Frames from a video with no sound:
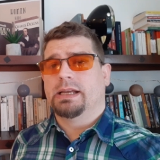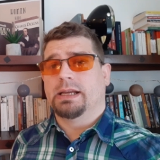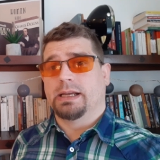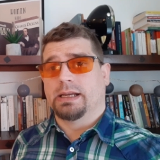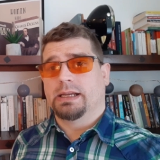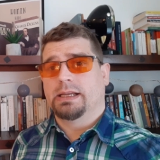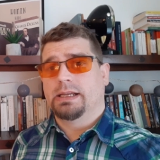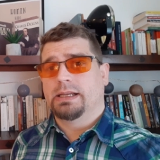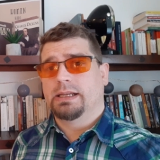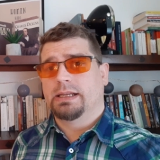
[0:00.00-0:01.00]
Uh-huh.
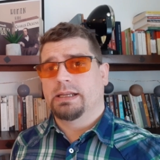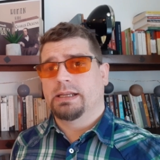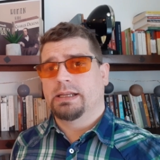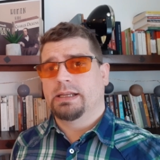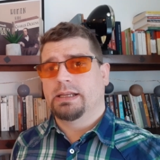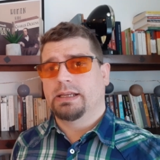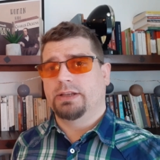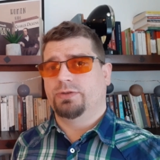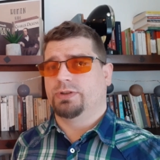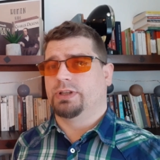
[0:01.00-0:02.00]

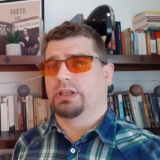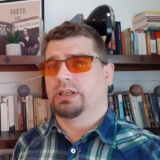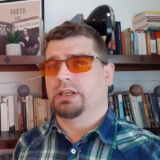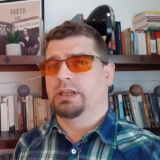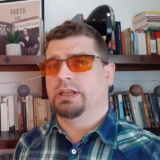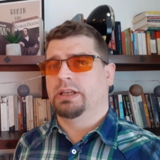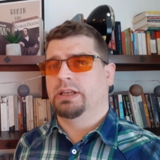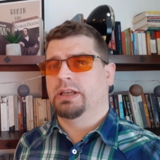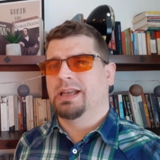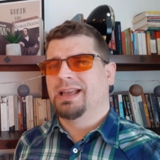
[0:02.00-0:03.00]
Interesting.
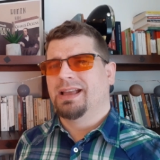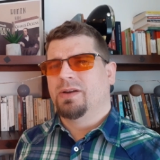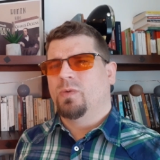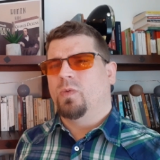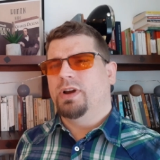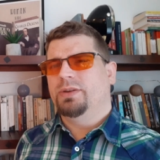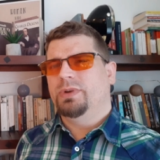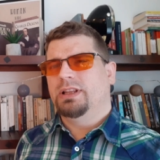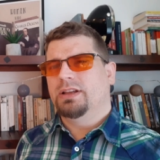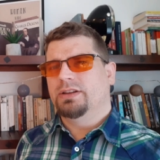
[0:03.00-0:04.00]
Why do we
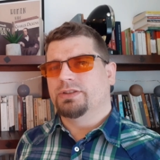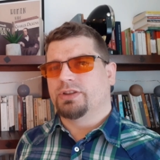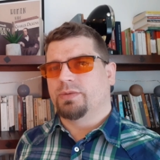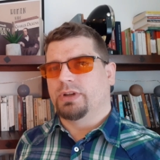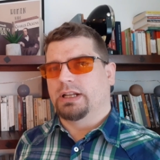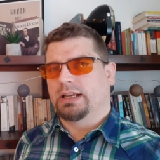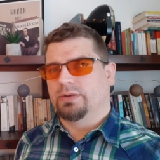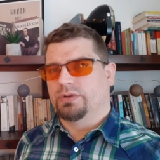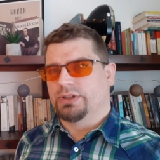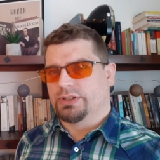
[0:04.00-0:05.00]
learn so many
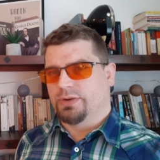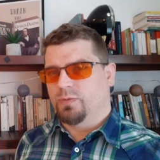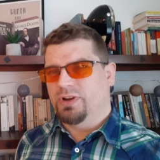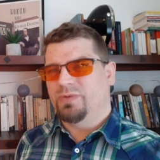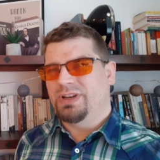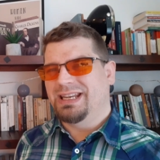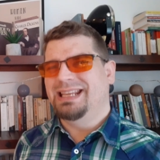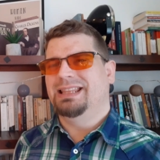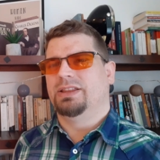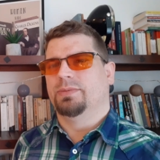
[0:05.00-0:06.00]
languages and why do we
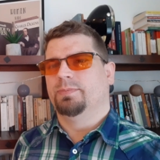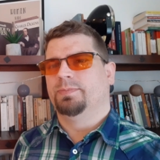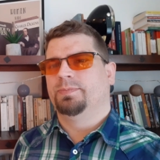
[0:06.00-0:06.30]
need them?